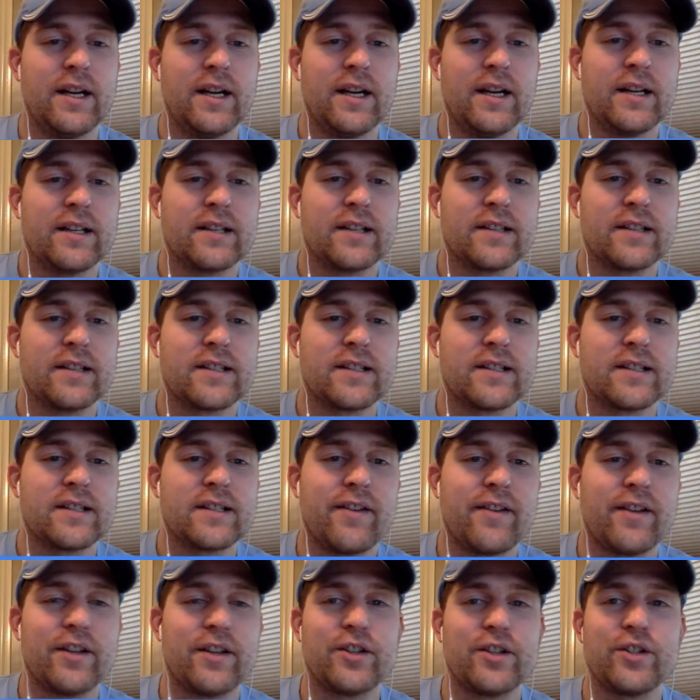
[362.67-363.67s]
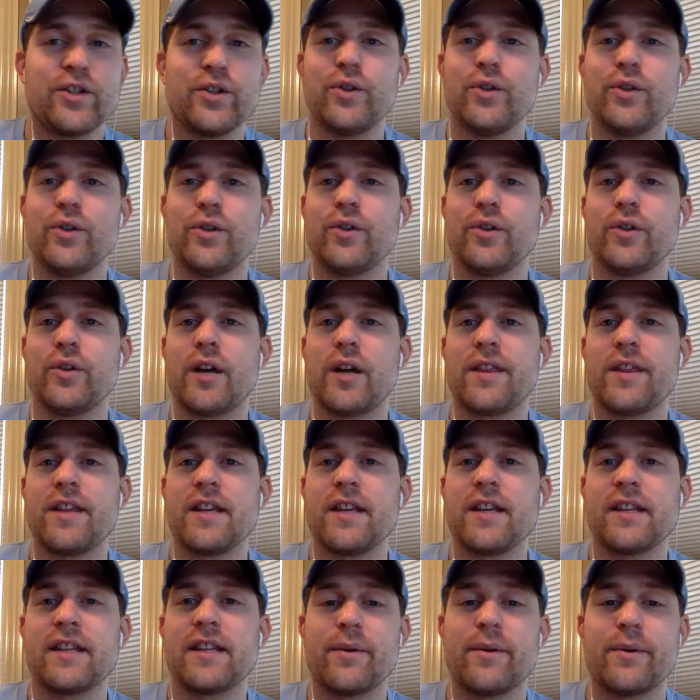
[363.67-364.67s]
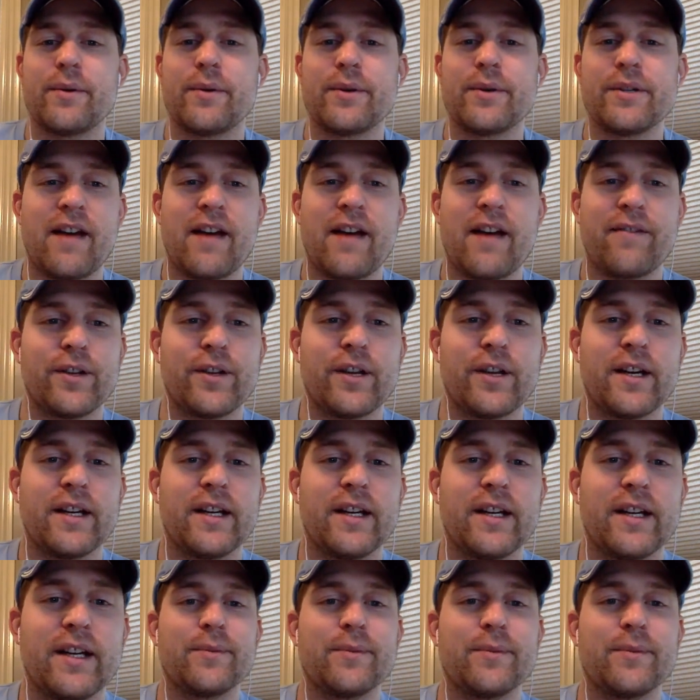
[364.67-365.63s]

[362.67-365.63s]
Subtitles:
This is 11-2. I think that was after that game.